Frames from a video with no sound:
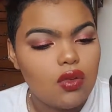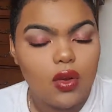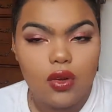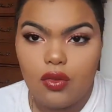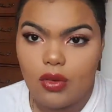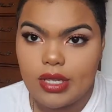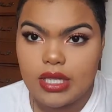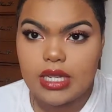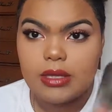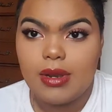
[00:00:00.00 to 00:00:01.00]
Photo Focus
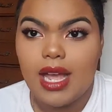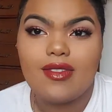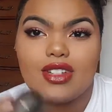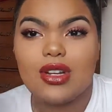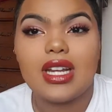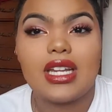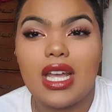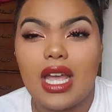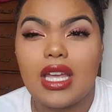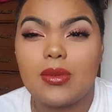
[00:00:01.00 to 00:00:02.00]
setting spray. I haven't tried
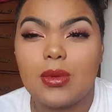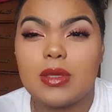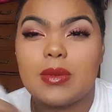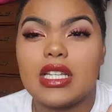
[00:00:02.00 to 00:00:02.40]
any high-end ones,